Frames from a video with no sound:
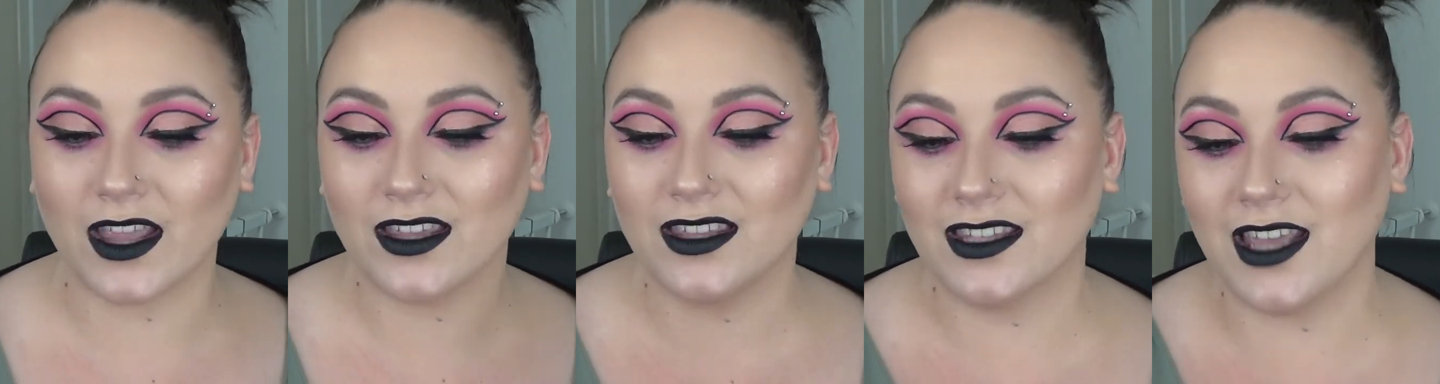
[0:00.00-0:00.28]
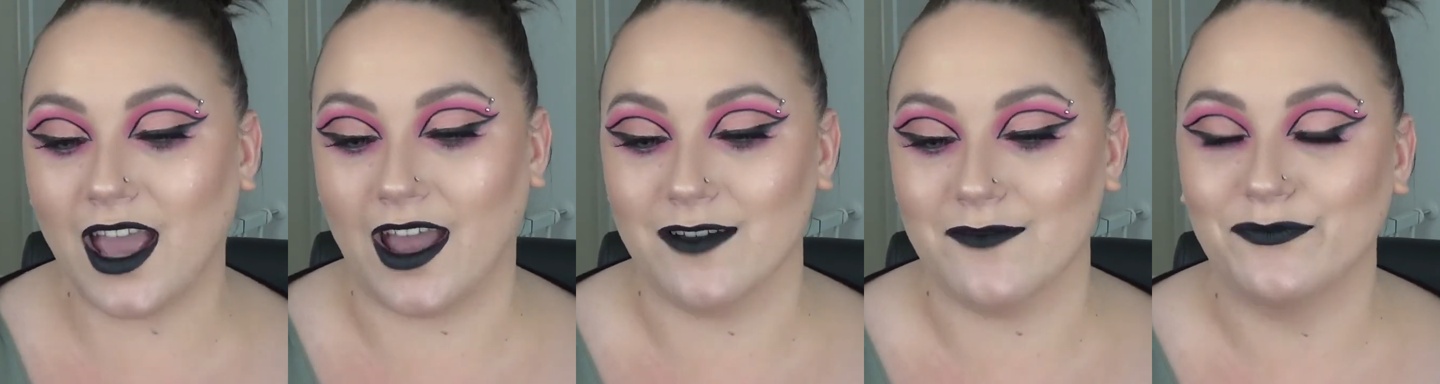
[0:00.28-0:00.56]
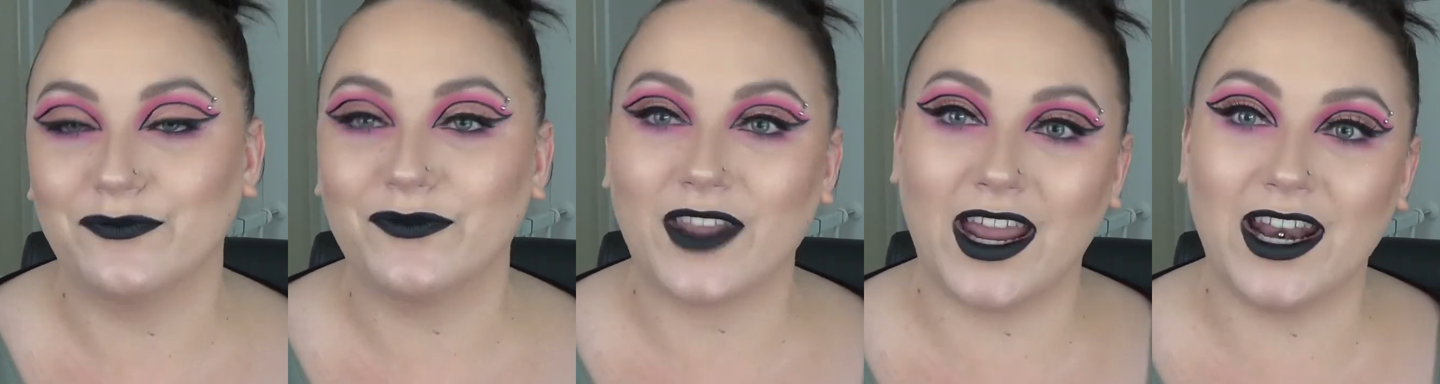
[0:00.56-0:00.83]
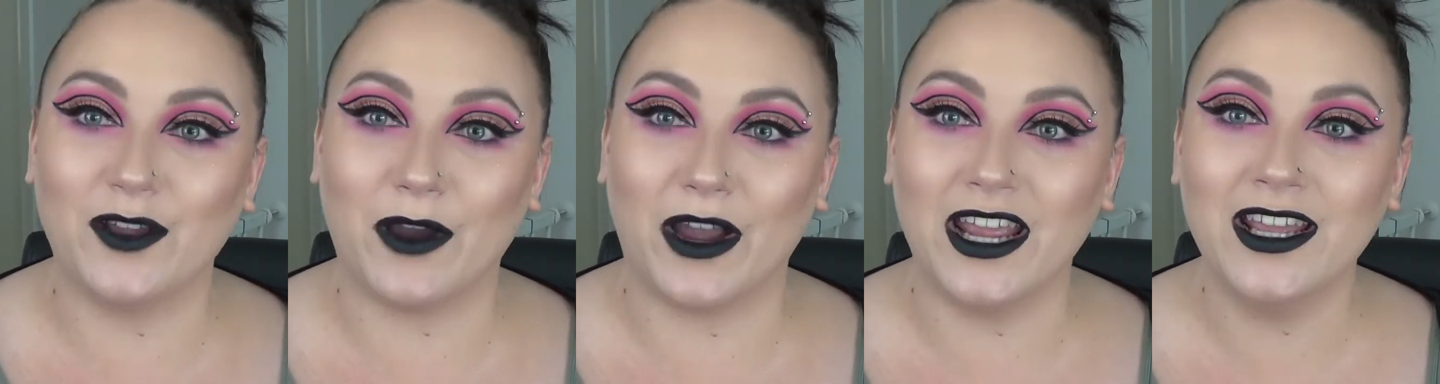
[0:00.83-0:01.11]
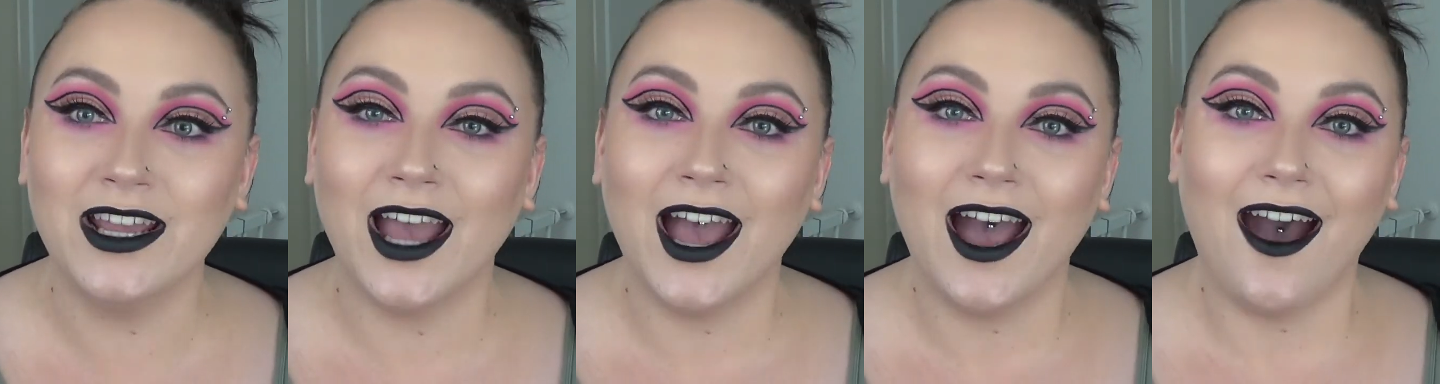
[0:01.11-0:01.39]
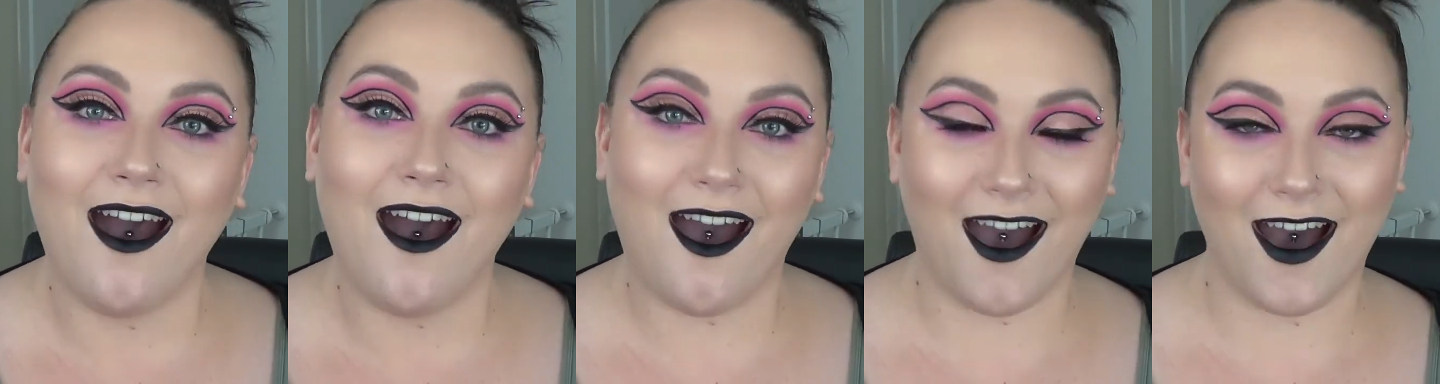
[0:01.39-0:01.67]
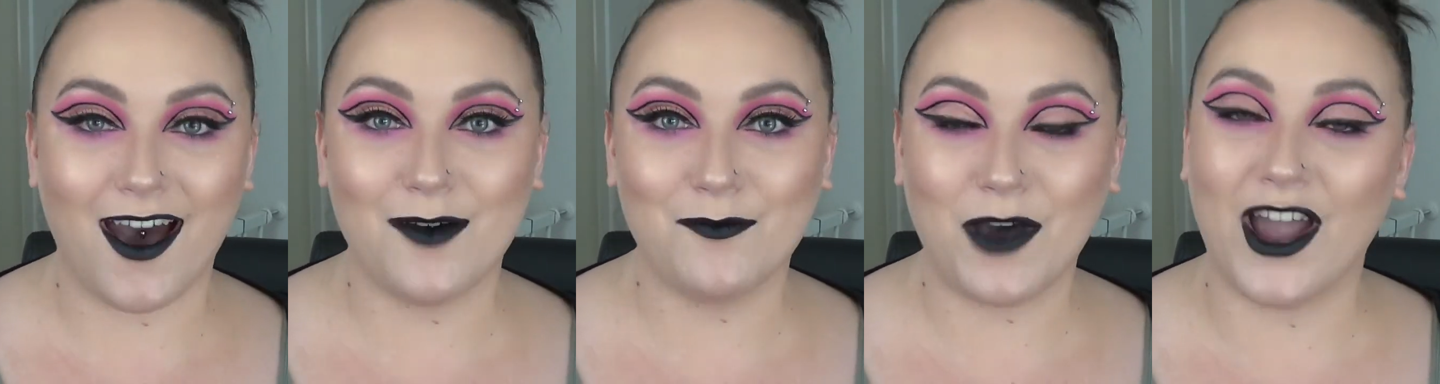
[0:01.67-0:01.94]
yeah, anyway,
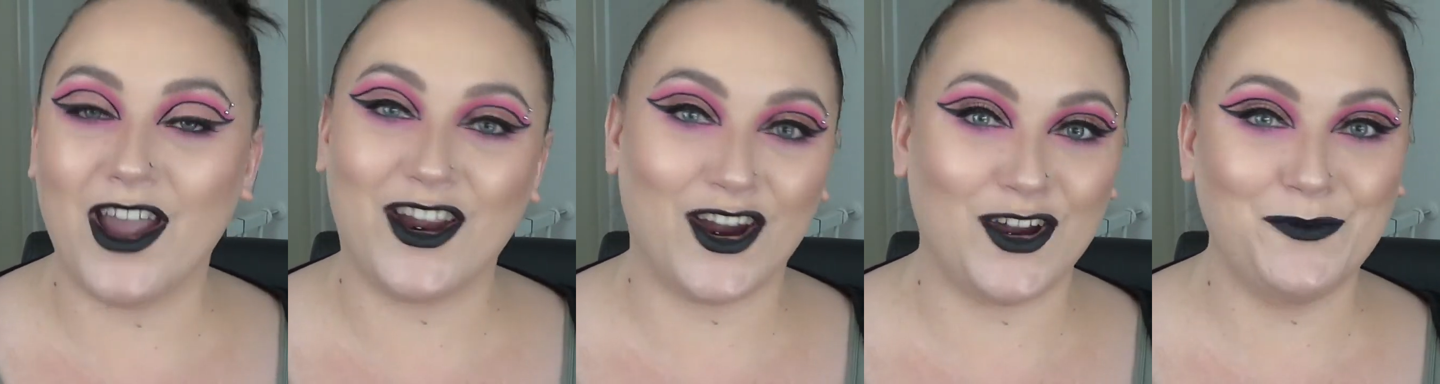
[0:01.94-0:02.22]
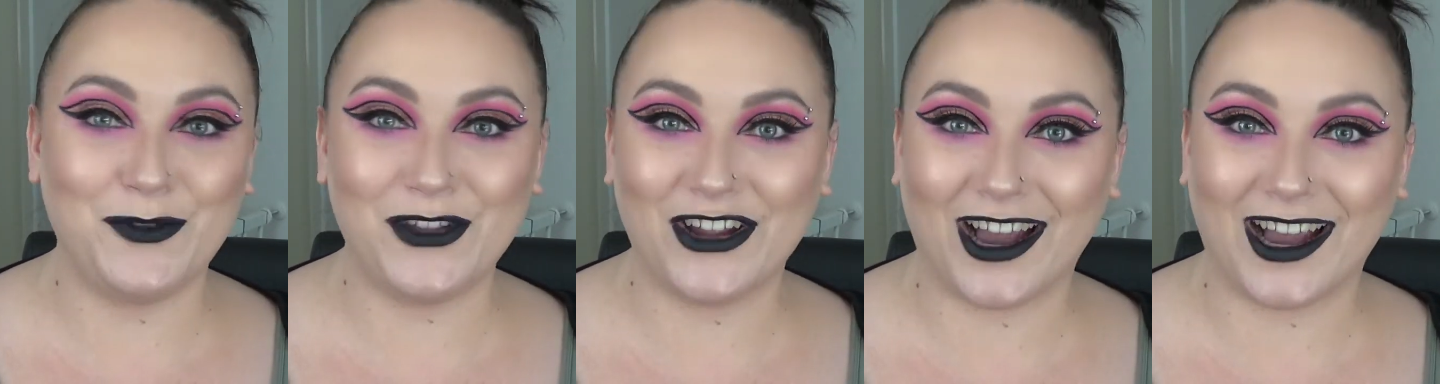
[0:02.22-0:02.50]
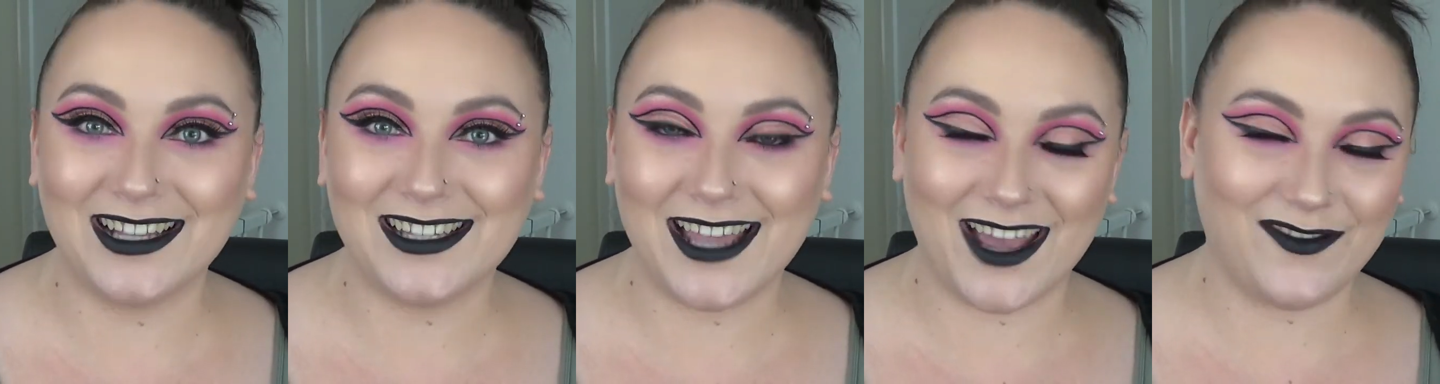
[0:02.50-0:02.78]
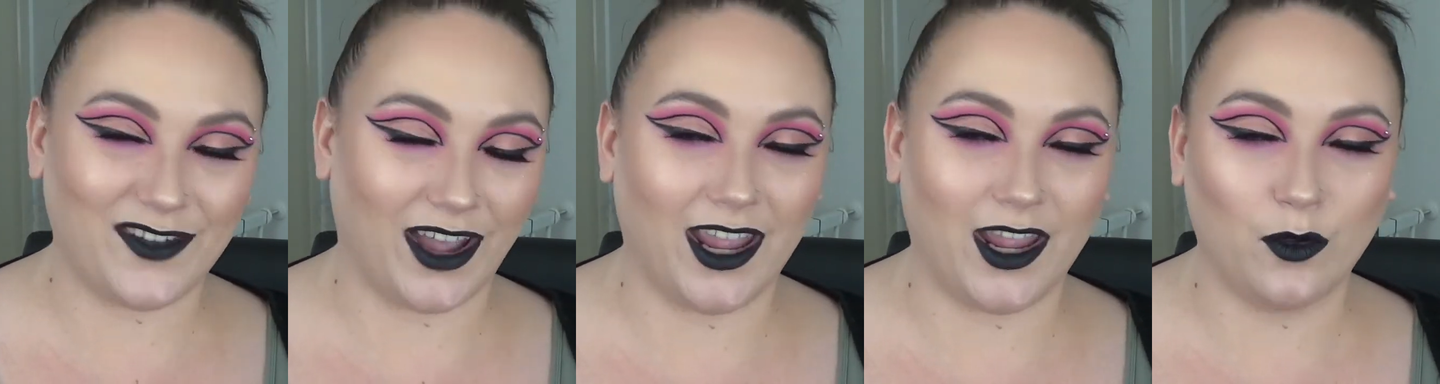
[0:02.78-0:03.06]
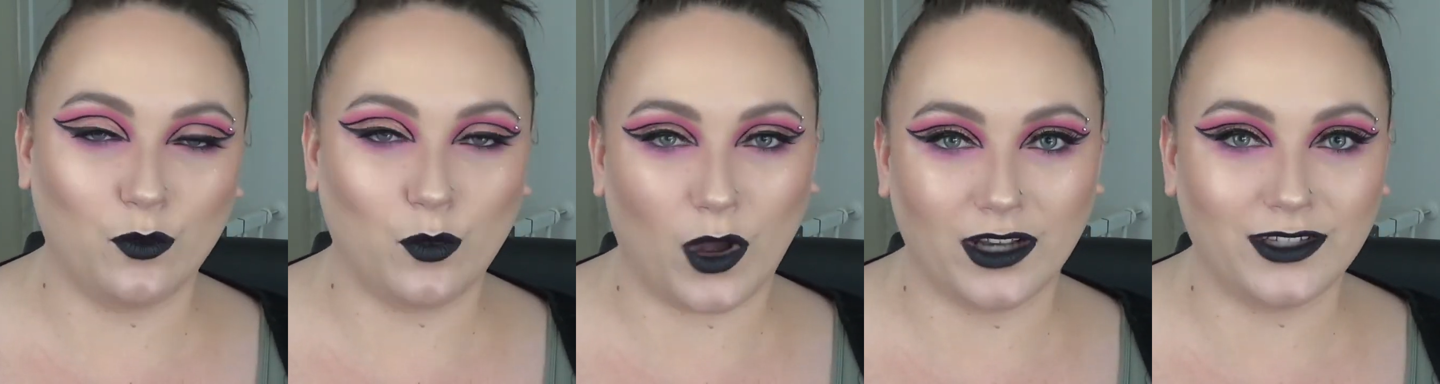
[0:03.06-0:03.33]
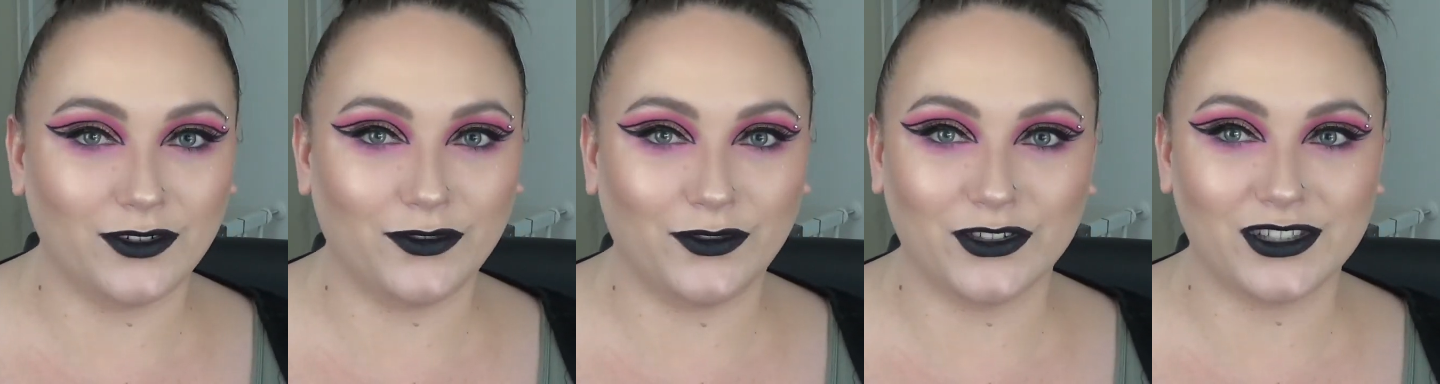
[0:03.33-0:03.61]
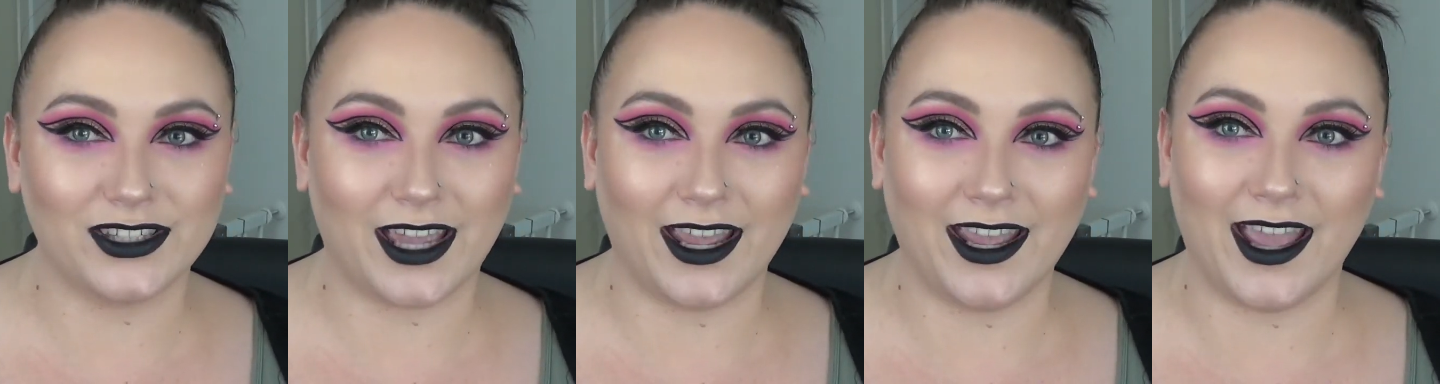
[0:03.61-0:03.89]
I hope you guys have a wonderful
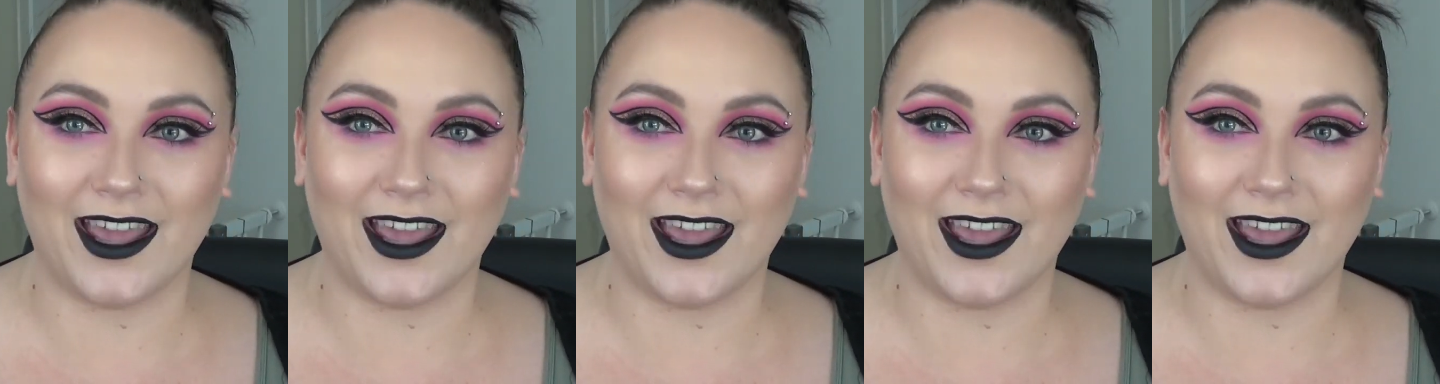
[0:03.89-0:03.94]
day